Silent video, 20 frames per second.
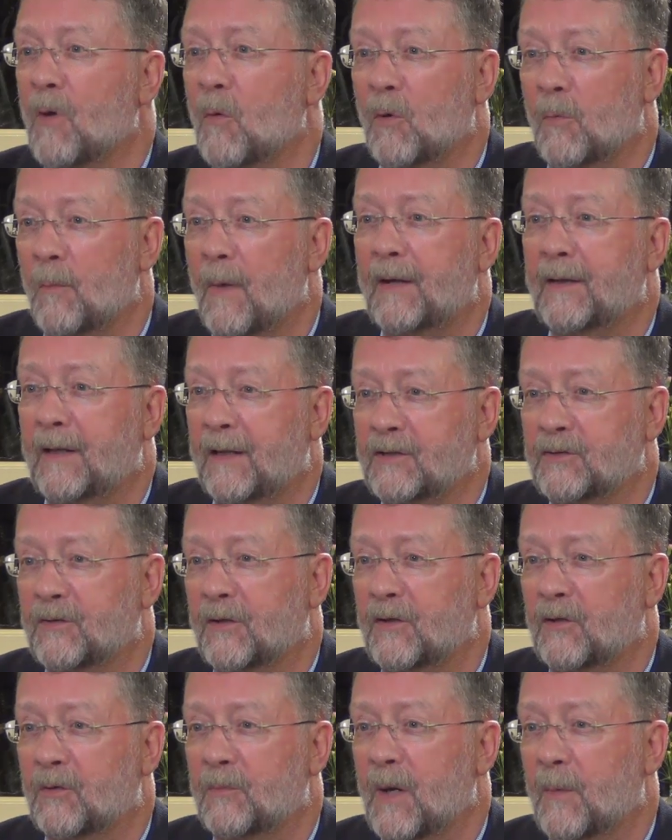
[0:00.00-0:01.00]
Mobile Mondays,
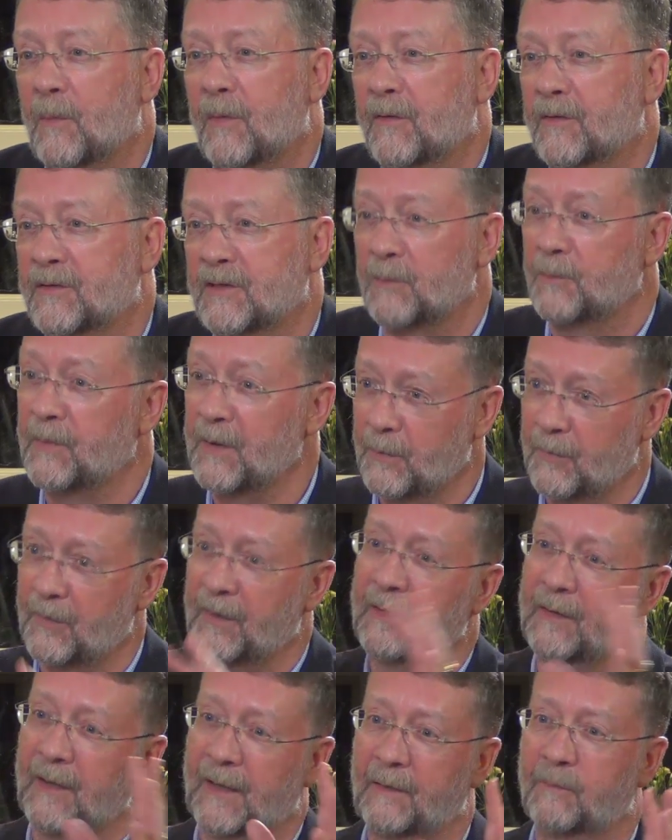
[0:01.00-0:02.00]
right? You remember that some people
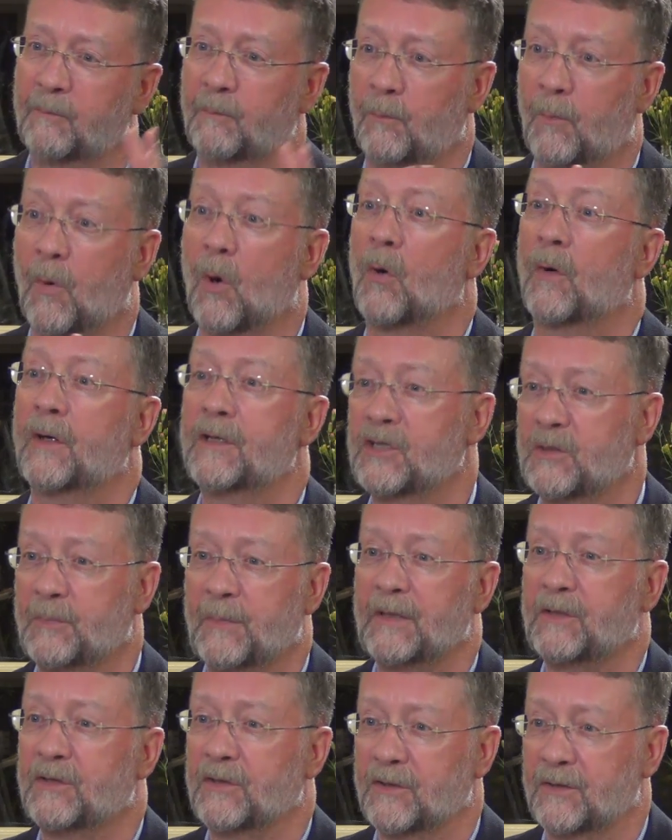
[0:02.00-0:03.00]
had like boring
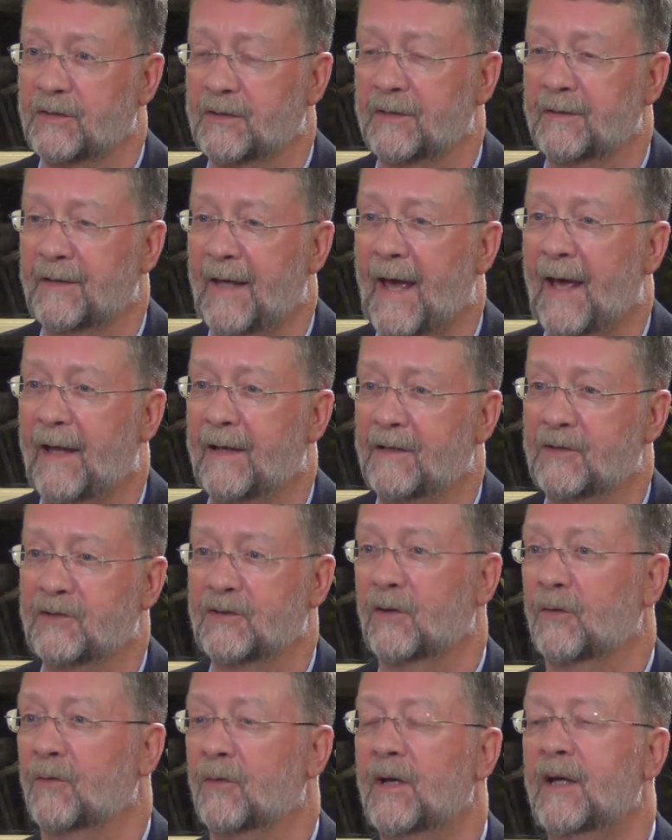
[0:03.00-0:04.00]
speeches and that, and
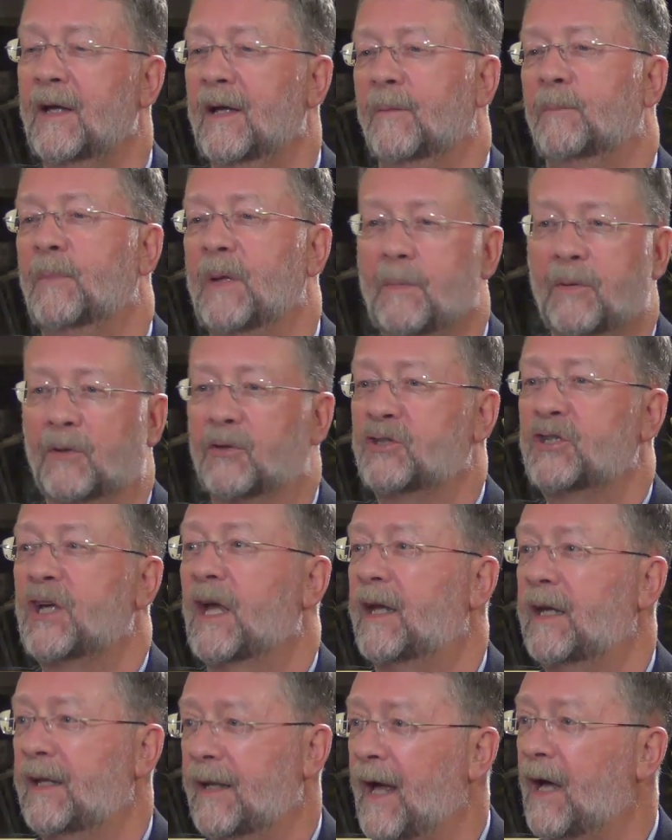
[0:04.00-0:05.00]
so people are
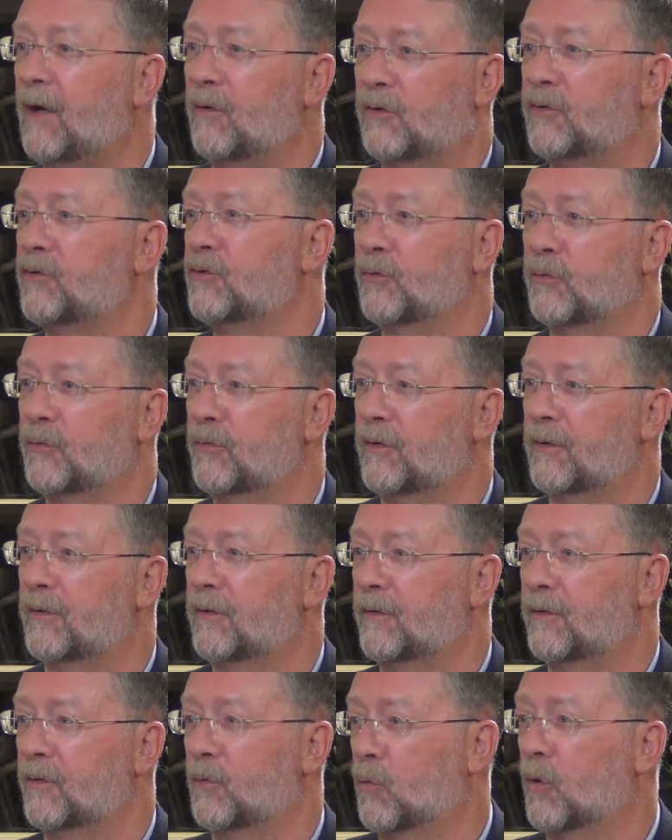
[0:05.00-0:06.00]
checking out and they're doing
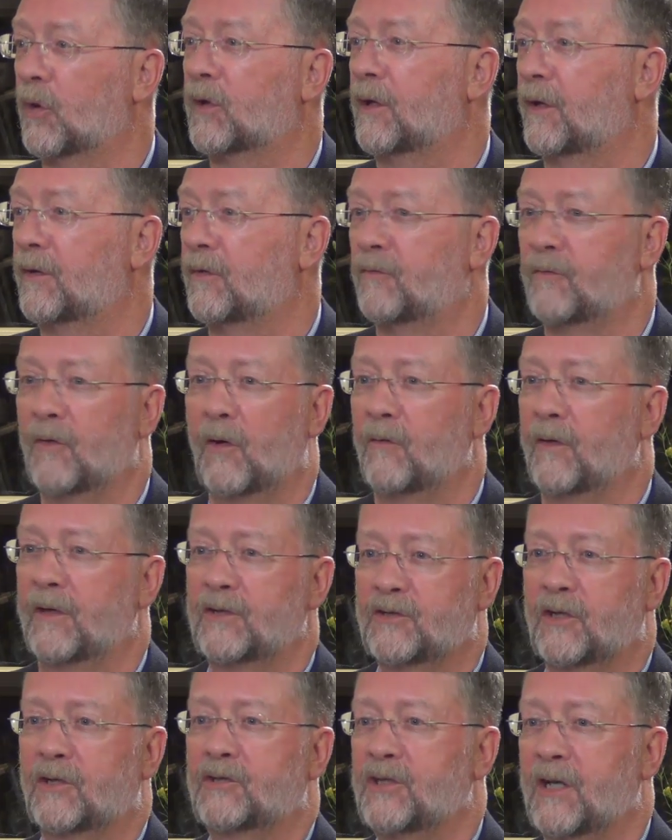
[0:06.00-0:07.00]
their, they're working on their phone, they
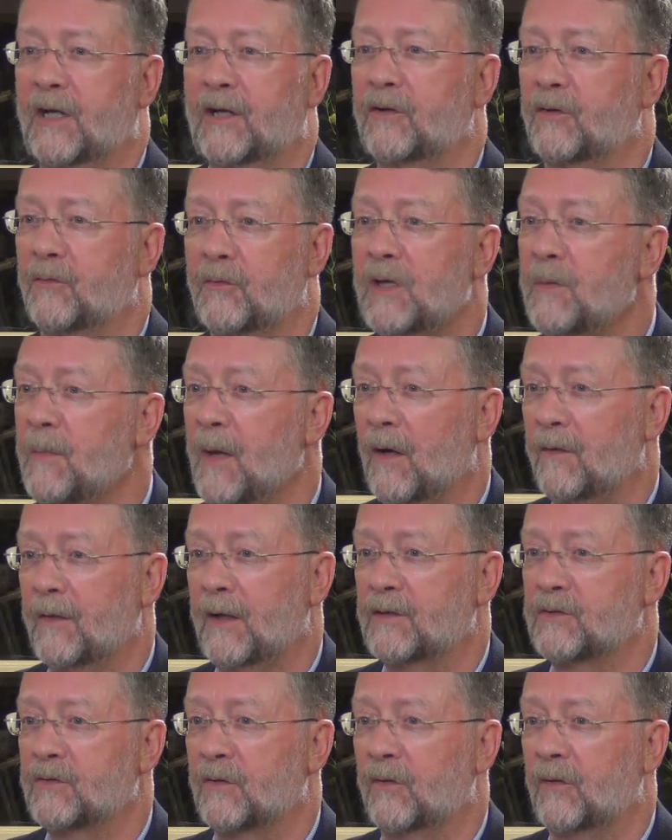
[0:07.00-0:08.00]
start checking their email and
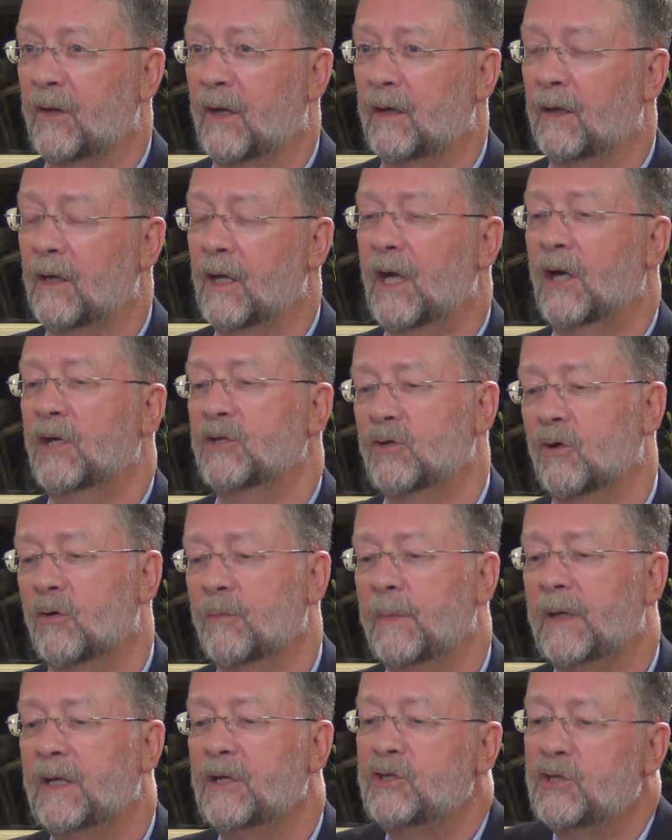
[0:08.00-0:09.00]
that sort of thing. so
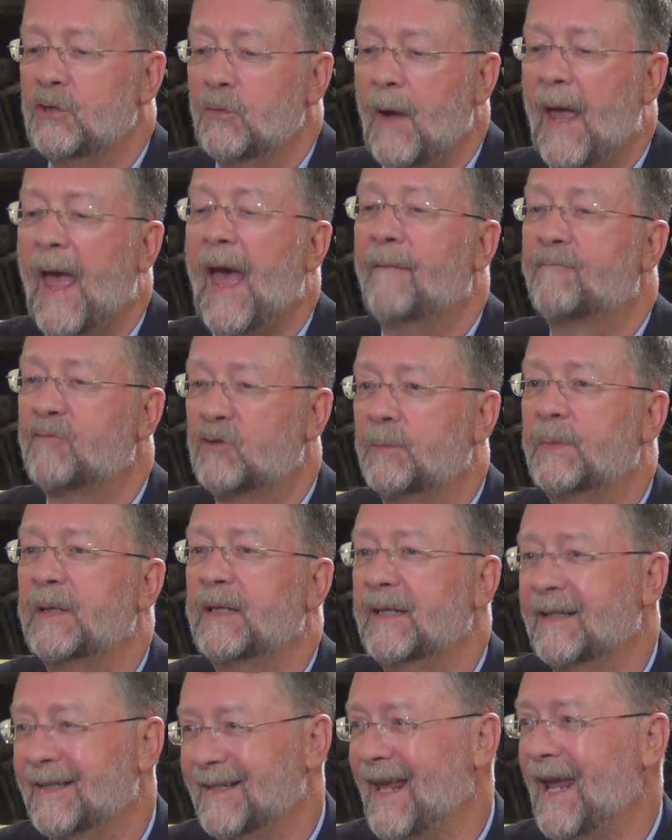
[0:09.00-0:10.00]
it means you have to
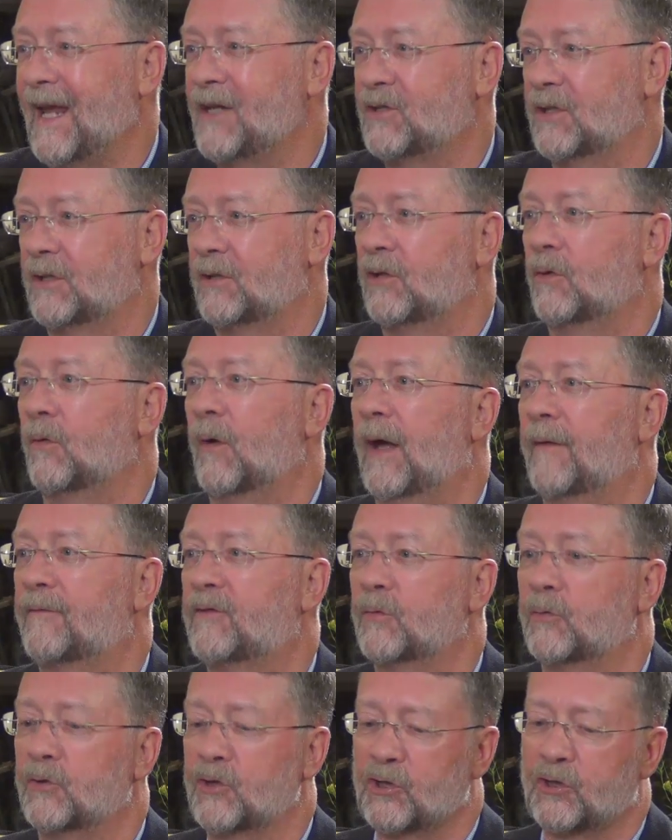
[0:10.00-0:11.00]
be engaging. You
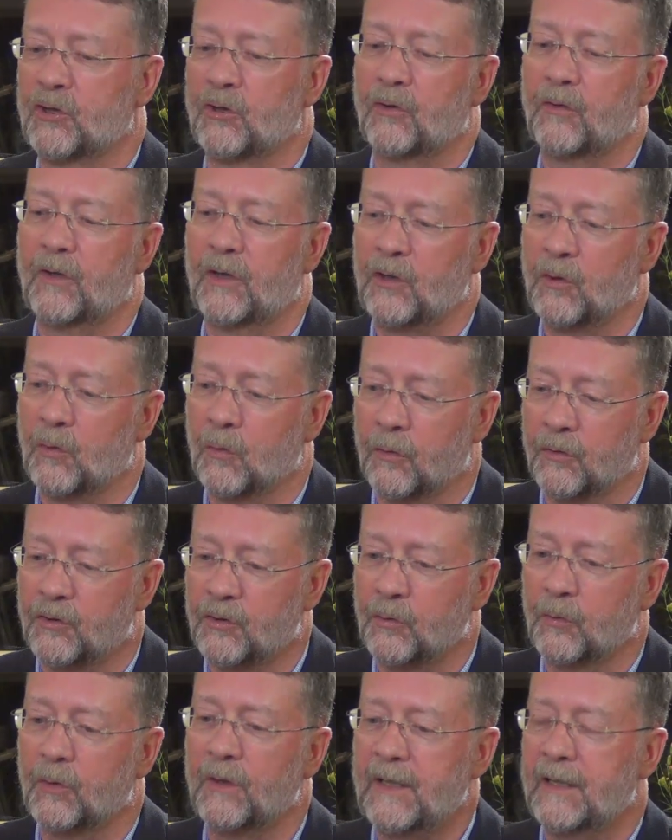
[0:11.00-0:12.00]
have to ensure that you are
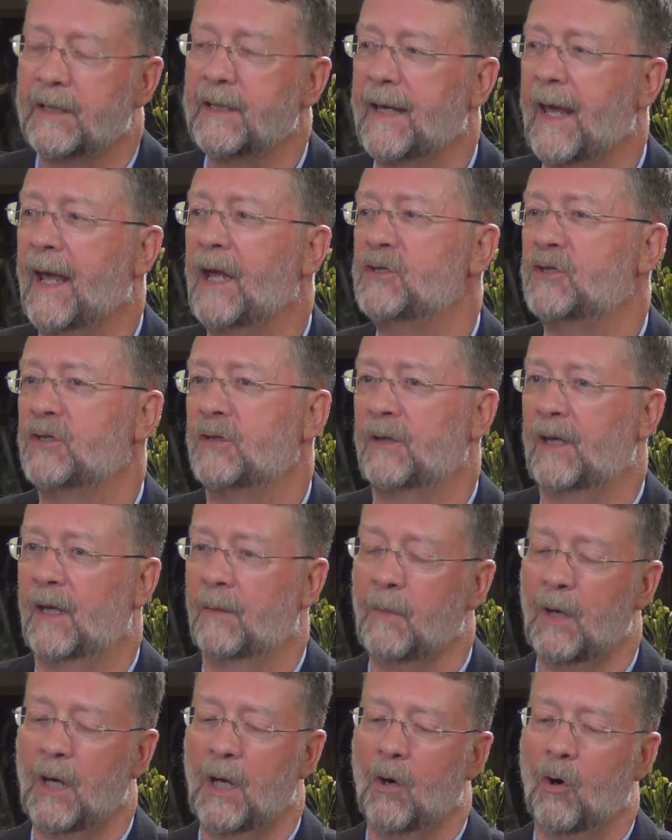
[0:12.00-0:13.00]
truly engaging
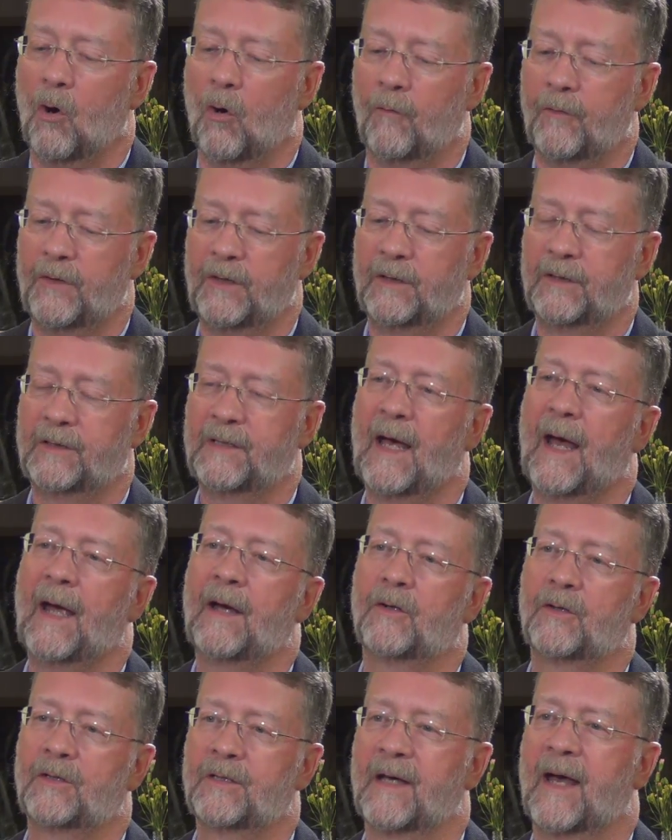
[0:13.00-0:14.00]
them over the
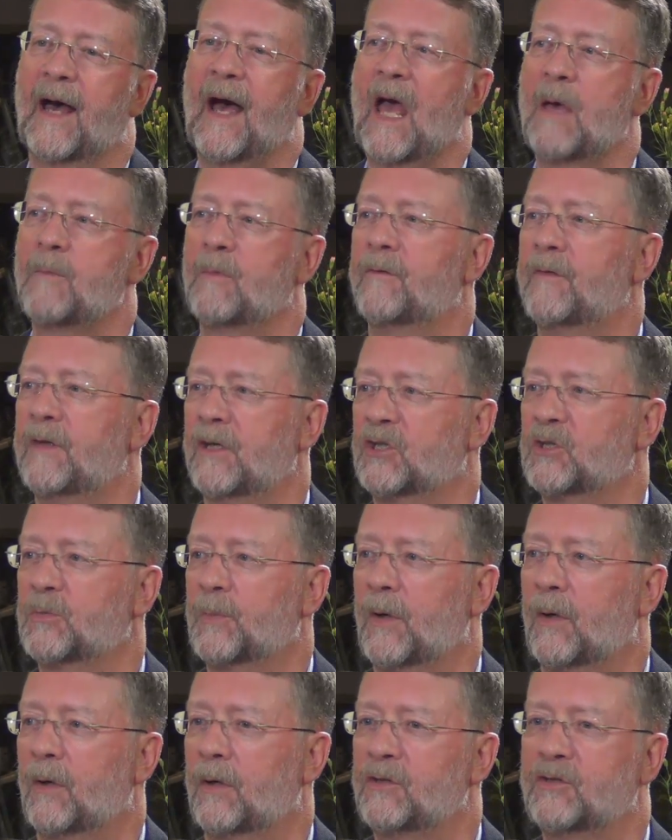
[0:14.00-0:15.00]
entire time of the
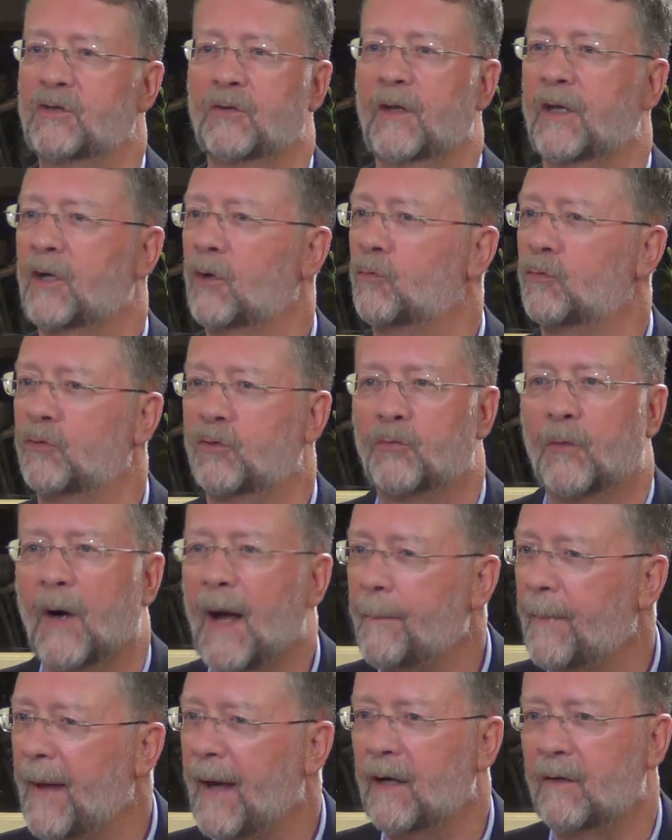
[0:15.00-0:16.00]
experience so they don't
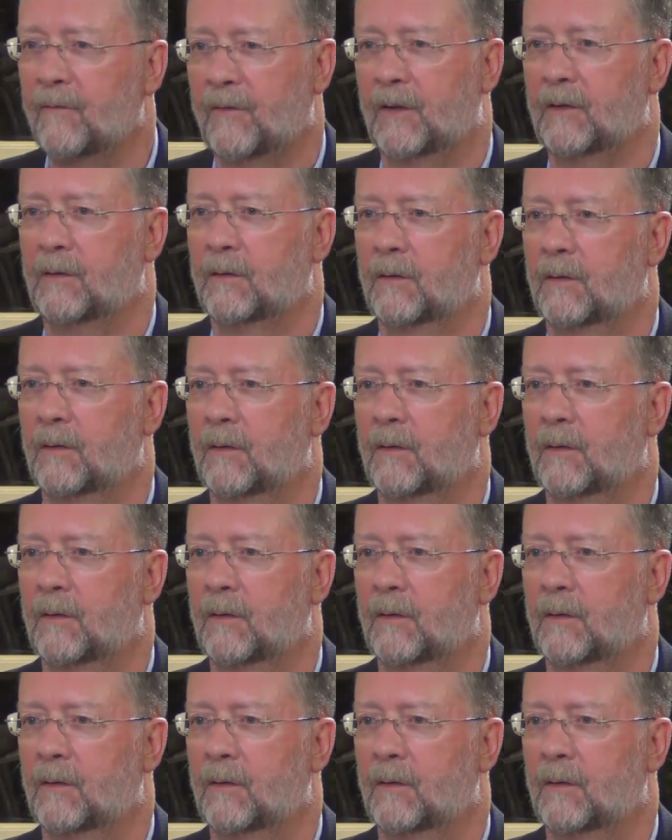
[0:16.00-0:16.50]
drop out of People it. People are